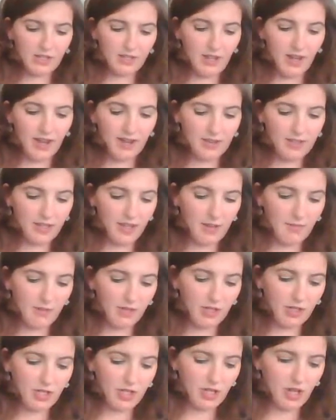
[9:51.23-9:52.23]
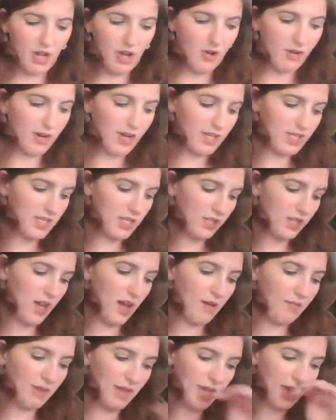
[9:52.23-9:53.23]
So I have some Genoa
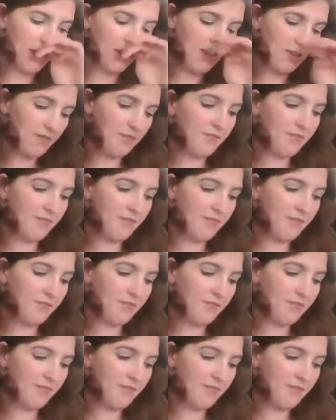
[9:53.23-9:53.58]
salami.